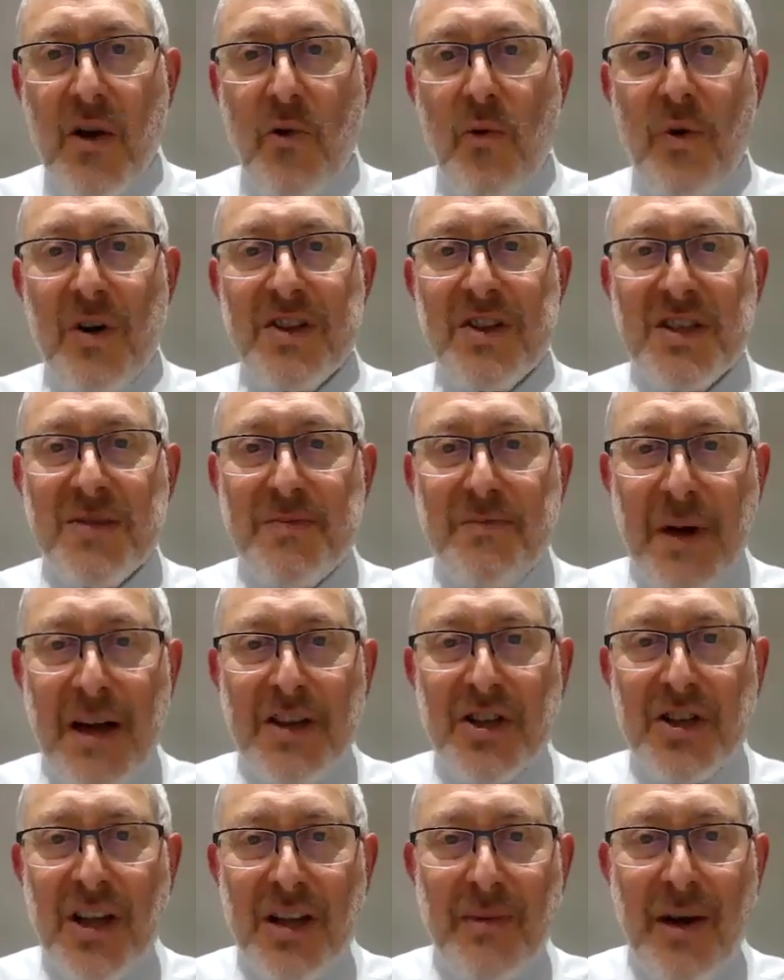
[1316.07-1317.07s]
What's
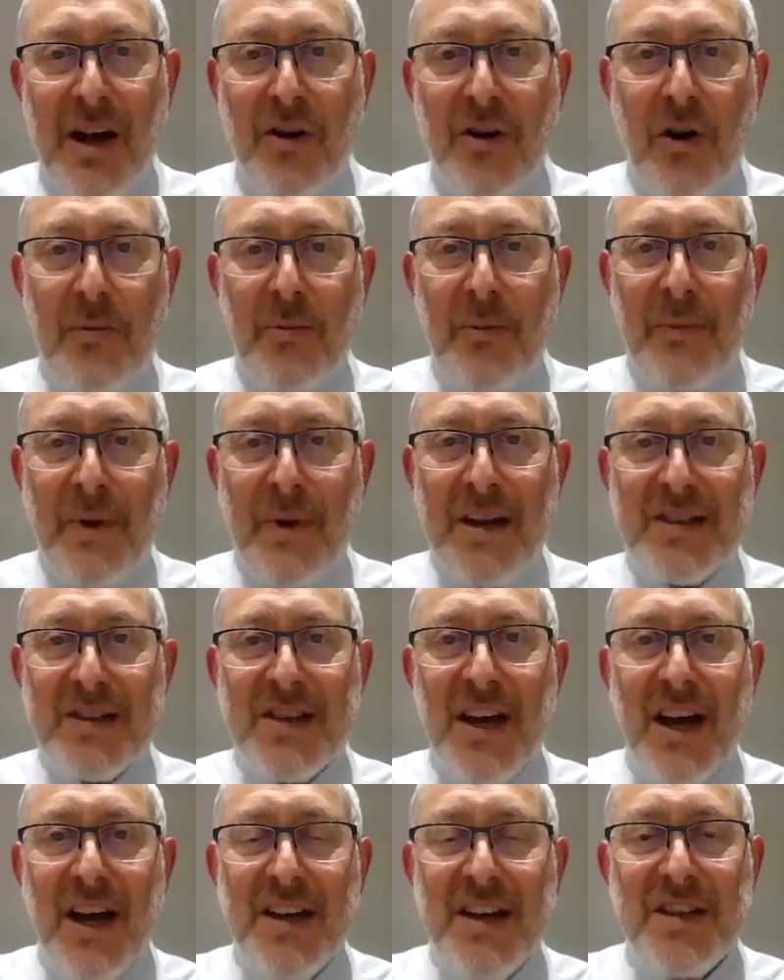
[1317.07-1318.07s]
special about Korban
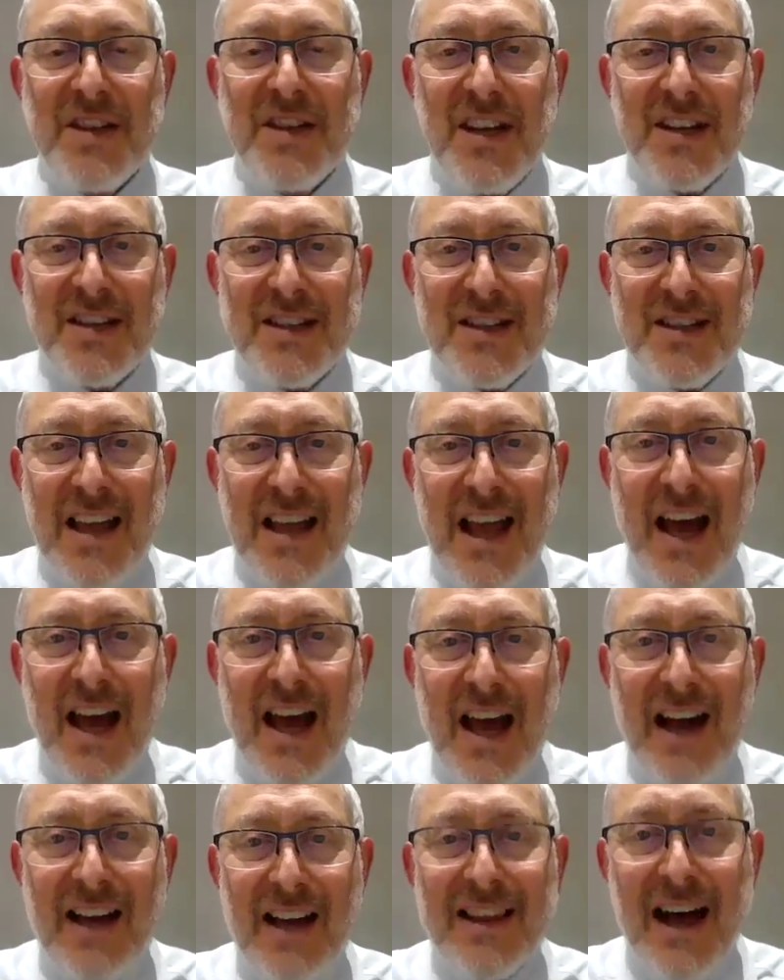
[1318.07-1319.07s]
Pesach is it is
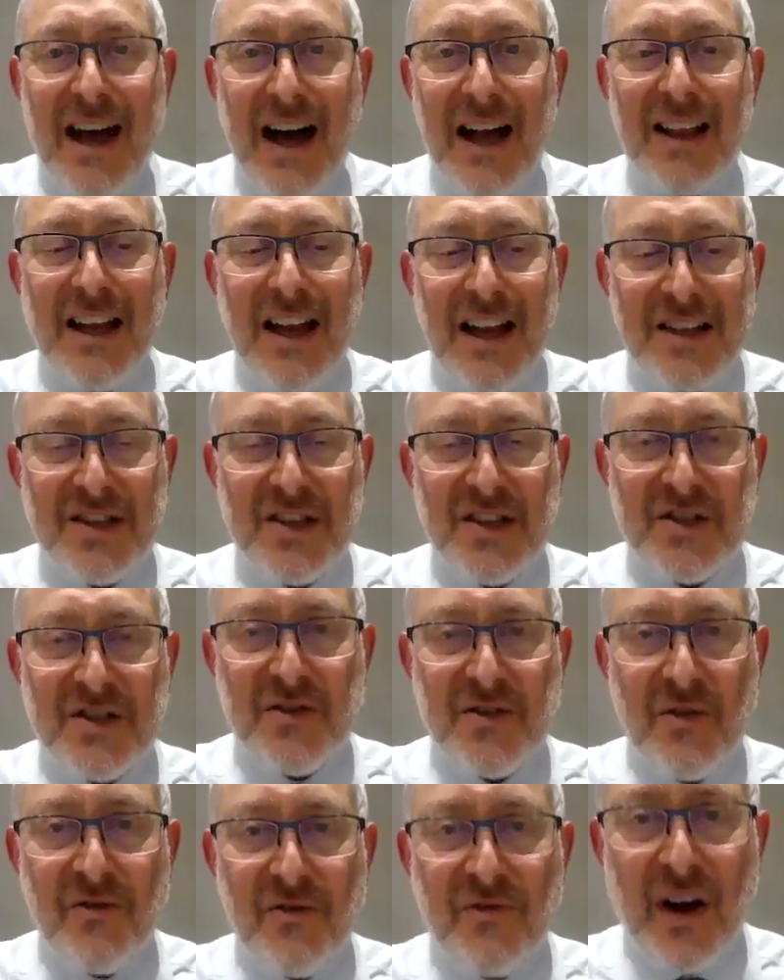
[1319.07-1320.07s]
ne'achal al
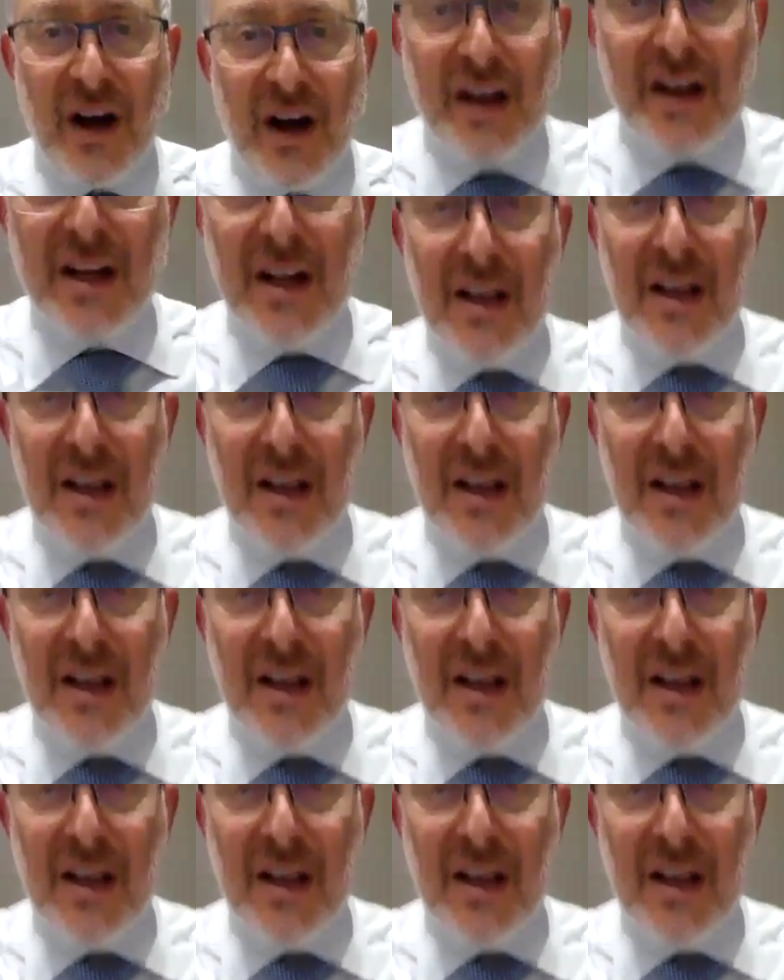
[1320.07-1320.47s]
hasova.